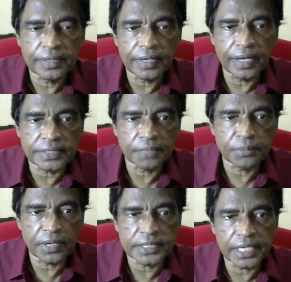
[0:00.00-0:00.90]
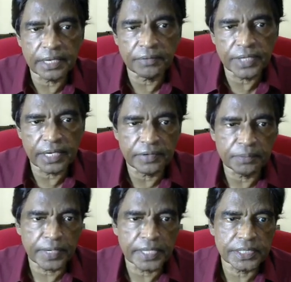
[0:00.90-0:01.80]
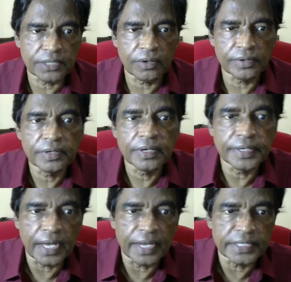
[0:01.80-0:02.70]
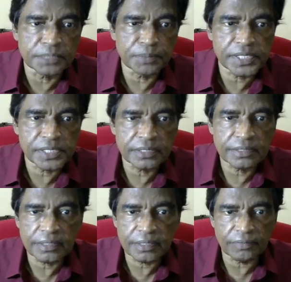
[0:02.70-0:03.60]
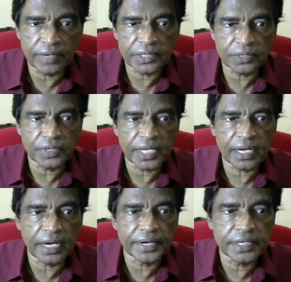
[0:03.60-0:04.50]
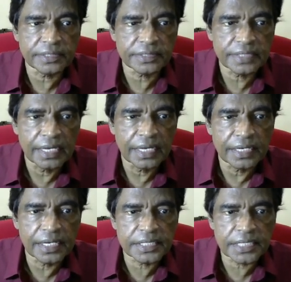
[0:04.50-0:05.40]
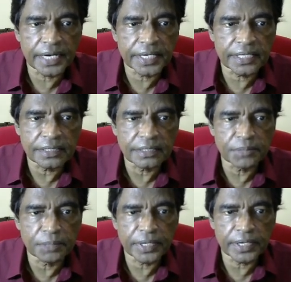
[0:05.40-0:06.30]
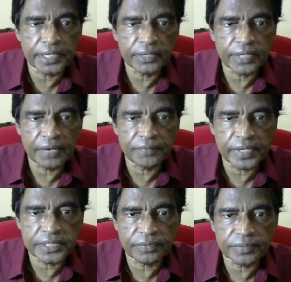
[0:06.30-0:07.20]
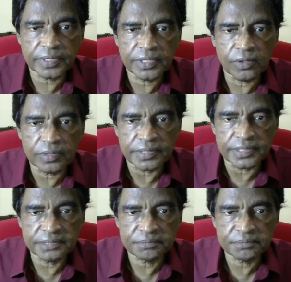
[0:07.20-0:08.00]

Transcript: Example, let's say we have depression on dialysis patient. We went through 10 articles. Each article may be written average of 3 authors.